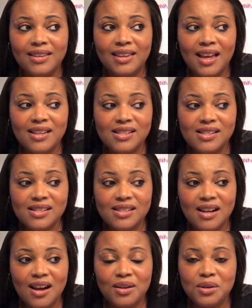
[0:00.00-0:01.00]
that's just
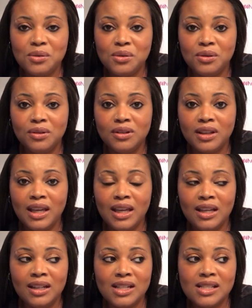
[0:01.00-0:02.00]
not cool,
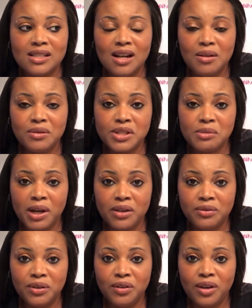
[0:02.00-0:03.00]
and it's not
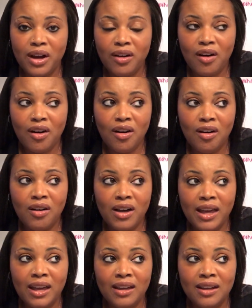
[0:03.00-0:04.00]
respectful at all,
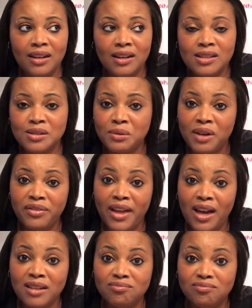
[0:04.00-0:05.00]
and it's a red
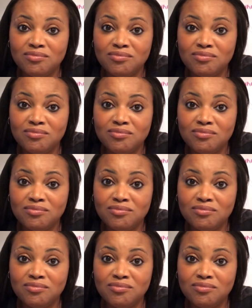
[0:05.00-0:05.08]
flag.